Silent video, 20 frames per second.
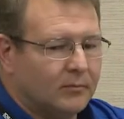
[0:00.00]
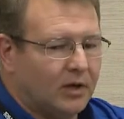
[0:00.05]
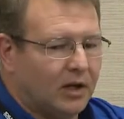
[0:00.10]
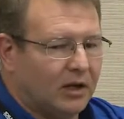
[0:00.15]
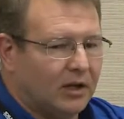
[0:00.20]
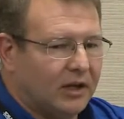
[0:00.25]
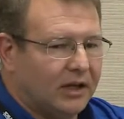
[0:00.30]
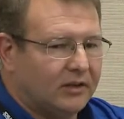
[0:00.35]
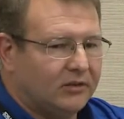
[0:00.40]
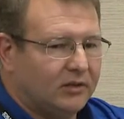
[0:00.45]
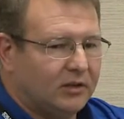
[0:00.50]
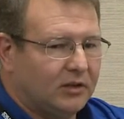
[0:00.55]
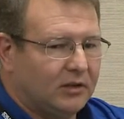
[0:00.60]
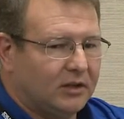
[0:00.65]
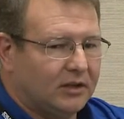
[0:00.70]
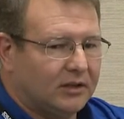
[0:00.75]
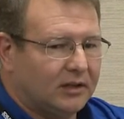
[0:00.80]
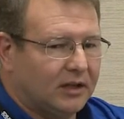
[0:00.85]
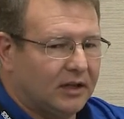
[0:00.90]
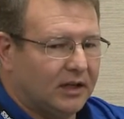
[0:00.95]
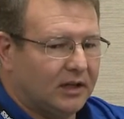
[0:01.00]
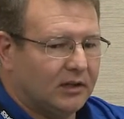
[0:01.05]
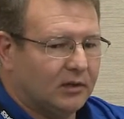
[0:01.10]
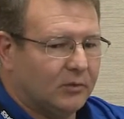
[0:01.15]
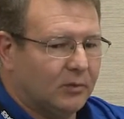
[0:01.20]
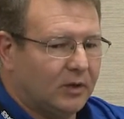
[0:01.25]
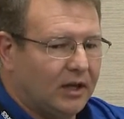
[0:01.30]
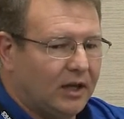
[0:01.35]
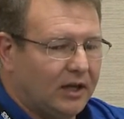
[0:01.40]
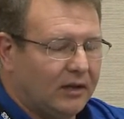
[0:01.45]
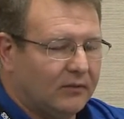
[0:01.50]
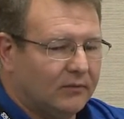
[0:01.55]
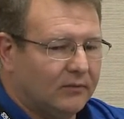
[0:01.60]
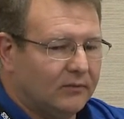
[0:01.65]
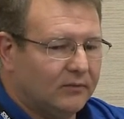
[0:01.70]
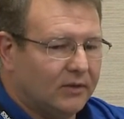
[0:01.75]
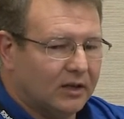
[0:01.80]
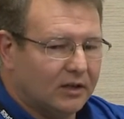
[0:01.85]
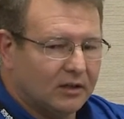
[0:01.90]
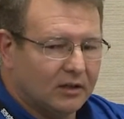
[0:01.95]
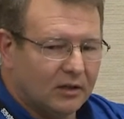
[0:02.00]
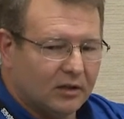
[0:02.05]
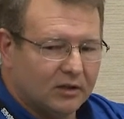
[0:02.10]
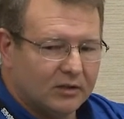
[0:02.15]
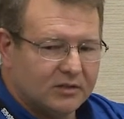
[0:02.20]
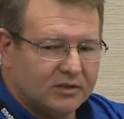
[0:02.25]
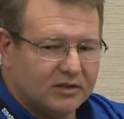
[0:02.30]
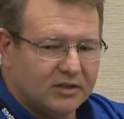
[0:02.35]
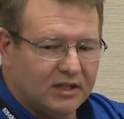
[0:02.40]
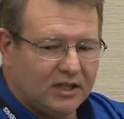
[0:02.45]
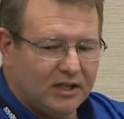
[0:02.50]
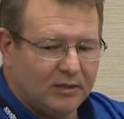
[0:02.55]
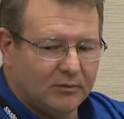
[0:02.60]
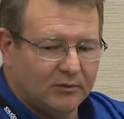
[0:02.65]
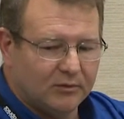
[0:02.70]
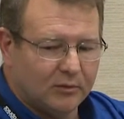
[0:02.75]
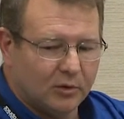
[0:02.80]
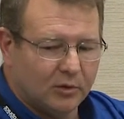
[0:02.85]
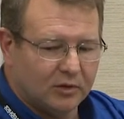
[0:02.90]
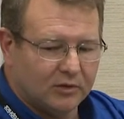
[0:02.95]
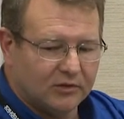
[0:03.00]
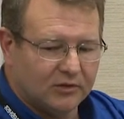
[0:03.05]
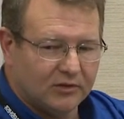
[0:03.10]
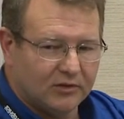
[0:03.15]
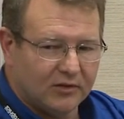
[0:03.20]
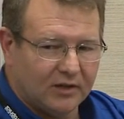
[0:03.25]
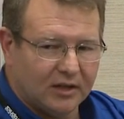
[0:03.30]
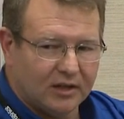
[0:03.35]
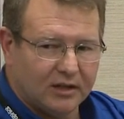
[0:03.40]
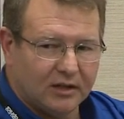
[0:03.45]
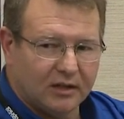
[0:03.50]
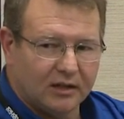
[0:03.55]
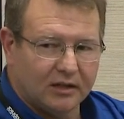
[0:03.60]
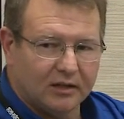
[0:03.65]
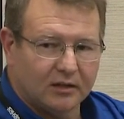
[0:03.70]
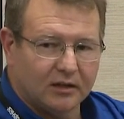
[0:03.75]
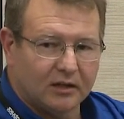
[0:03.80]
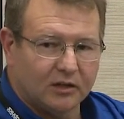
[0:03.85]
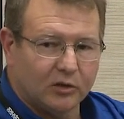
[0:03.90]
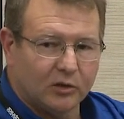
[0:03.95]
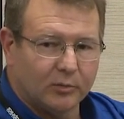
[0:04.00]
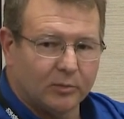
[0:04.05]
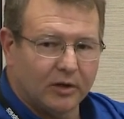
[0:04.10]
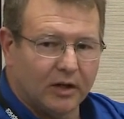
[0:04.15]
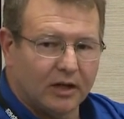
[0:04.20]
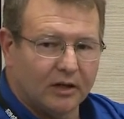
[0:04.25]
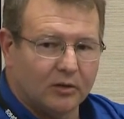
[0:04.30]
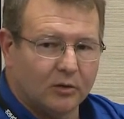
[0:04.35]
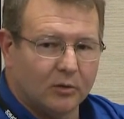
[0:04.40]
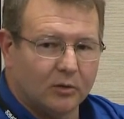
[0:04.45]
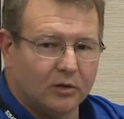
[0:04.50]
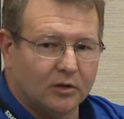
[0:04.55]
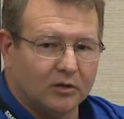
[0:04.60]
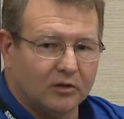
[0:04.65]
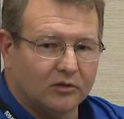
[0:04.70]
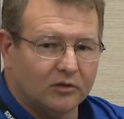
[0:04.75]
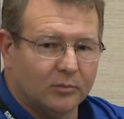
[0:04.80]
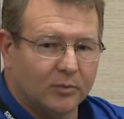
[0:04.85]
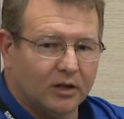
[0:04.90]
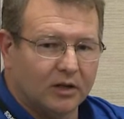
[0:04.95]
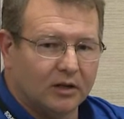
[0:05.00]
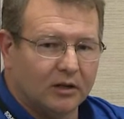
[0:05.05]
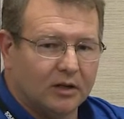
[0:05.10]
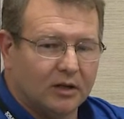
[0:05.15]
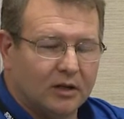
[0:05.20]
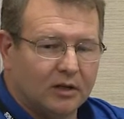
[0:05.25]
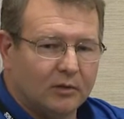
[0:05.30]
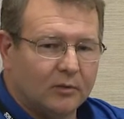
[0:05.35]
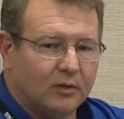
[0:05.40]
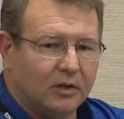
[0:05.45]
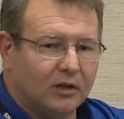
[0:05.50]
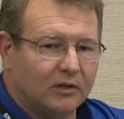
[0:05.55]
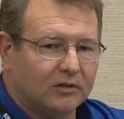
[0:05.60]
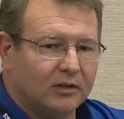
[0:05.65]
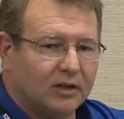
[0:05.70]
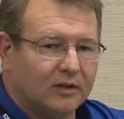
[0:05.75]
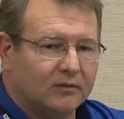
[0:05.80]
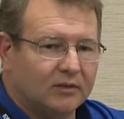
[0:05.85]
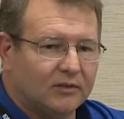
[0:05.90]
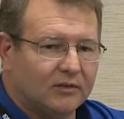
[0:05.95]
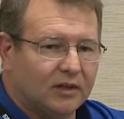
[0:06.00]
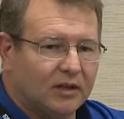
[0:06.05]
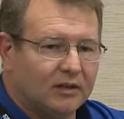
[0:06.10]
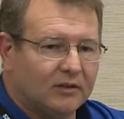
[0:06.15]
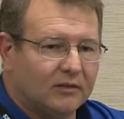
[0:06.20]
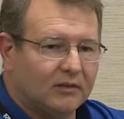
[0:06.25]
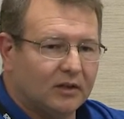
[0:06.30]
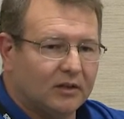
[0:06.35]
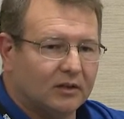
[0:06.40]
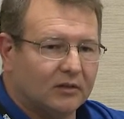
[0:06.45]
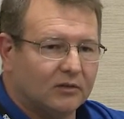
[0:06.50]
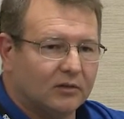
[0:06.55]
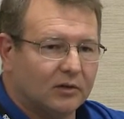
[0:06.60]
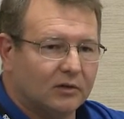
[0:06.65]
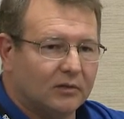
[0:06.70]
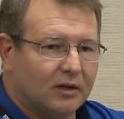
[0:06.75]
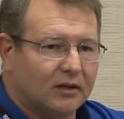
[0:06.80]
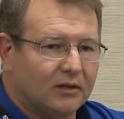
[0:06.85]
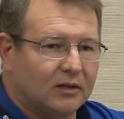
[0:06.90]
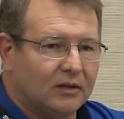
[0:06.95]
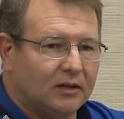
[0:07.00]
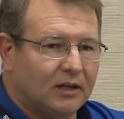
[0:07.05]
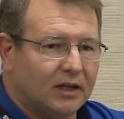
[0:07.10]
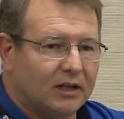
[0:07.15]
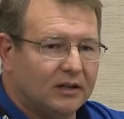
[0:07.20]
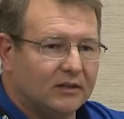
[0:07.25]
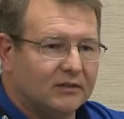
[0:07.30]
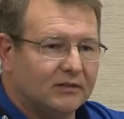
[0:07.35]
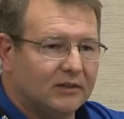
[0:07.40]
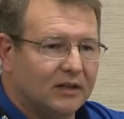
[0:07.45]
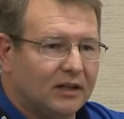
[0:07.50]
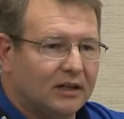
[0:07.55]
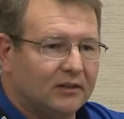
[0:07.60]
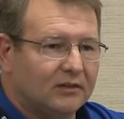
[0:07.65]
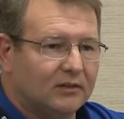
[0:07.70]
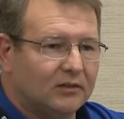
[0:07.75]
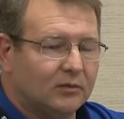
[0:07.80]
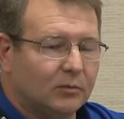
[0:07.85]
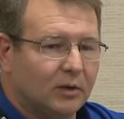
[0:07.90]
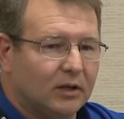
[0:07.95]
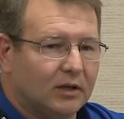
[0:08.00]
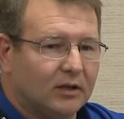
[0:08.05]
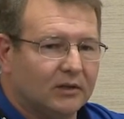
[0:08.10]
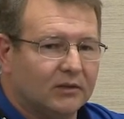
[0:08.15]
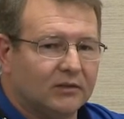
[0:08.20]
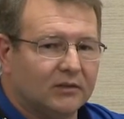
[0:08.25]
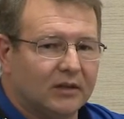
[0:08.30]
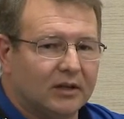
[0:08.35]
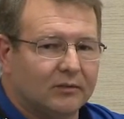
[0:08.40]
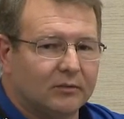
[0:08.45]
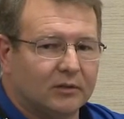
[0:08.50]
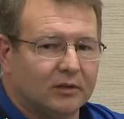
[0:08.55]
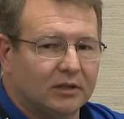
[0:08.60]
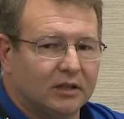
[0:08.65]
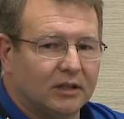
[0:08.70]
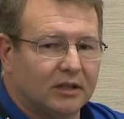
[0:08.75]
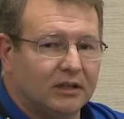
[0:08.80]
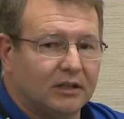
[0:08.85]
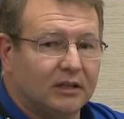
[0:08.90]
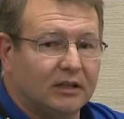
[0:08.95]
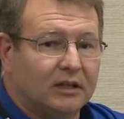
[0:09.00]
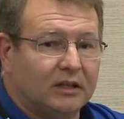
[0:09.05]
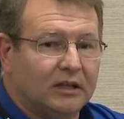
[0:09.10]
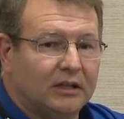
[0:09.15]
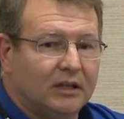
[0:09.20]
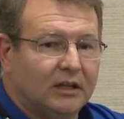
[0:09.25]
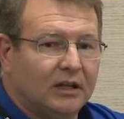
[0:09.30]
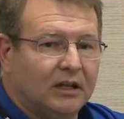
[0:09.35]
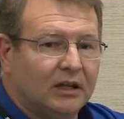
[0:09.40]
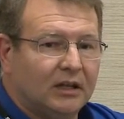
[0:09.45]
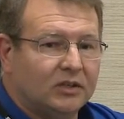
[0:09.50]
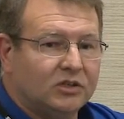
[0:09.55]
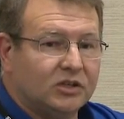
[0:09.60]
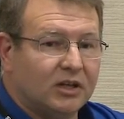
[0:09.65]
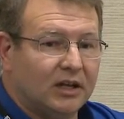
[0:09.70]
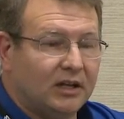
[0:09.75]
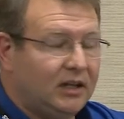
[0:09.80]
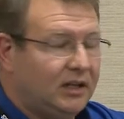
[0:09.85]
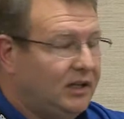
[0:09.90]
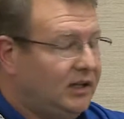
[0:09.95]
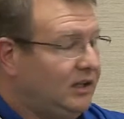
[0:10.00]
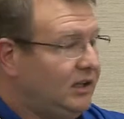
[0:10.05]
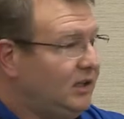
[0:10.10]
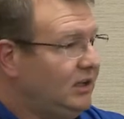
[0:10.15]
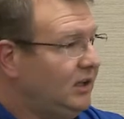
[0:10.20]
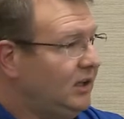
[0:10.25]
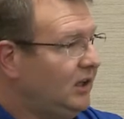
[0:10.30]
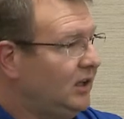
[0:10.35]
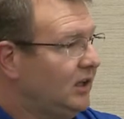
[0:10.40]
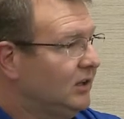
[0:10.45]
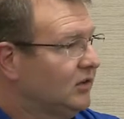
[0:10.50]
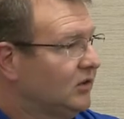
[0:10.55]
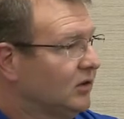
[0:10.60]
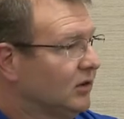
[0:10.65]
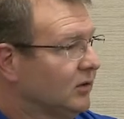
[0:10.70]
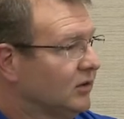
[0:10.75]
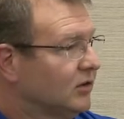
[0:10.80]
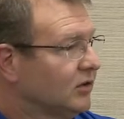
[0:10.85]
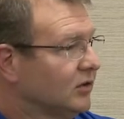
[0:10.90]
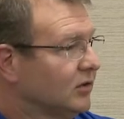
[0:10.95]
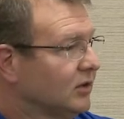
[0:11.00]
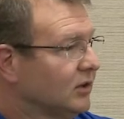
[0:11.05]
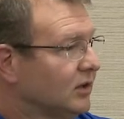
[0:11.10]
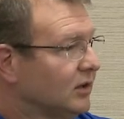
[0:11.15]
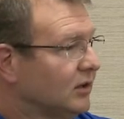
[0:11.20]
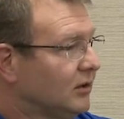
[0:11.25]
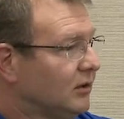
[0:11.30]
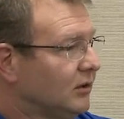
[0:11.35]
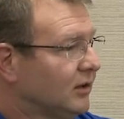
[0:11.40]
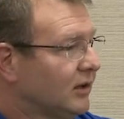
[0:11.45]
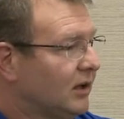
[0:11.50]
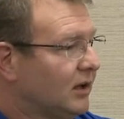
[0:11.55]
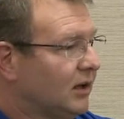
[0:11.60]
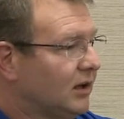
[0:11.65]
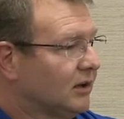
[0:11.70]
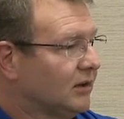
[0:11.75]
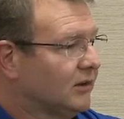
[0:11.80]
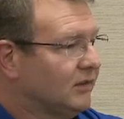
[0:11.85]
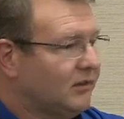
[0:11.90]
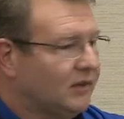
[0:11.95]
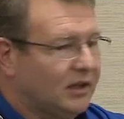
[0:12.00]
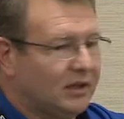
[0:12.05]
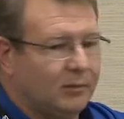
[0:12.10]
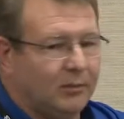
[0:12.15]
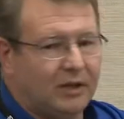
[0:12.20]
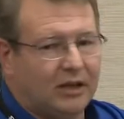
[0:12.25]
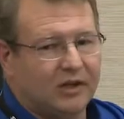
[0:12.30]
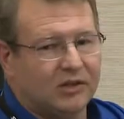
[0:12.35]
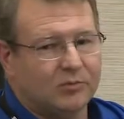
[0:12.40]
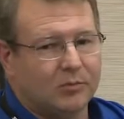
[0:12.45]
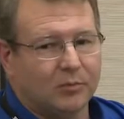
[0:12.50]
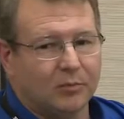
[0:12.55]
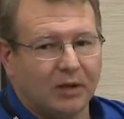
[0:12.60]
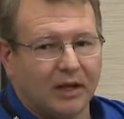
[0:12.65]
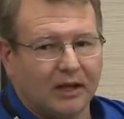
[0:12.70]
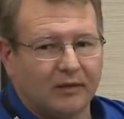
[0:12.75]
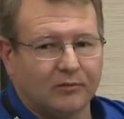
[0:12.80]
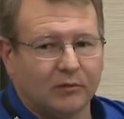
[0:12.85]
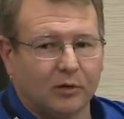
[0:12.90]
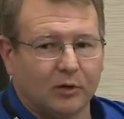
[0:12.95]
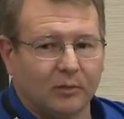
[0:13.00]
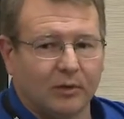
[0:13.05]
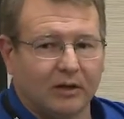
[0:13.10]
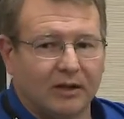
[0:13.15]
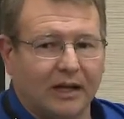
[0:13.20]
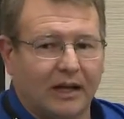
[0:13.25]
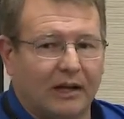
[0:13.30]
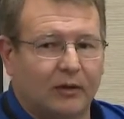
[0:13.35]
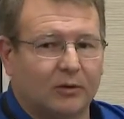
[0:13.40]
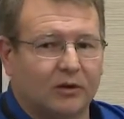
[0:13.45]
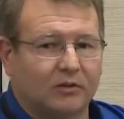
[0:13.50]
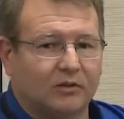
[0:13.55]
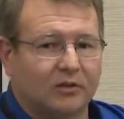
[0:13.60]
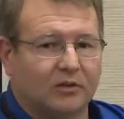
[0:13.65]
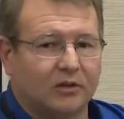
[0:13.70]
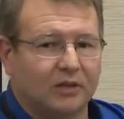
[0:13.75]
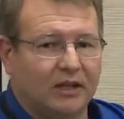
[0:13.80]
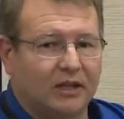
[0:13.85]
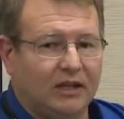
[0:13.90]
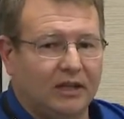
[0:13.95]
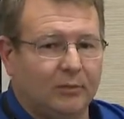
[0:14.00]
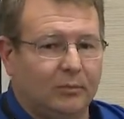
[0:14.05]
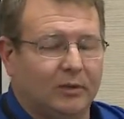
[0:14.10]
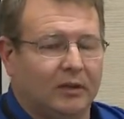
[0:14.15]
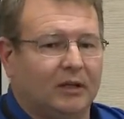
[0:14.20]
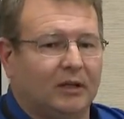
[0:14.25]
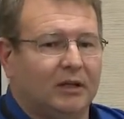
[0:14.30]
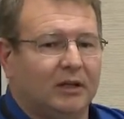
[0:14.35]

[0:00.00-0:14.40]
executing together. We have a very large team, of course, in Santa Clara in our corporate headquarters, but we also have design centers around the United States, as well as several in China and India. And so it's critical that our design management platform allow us to keep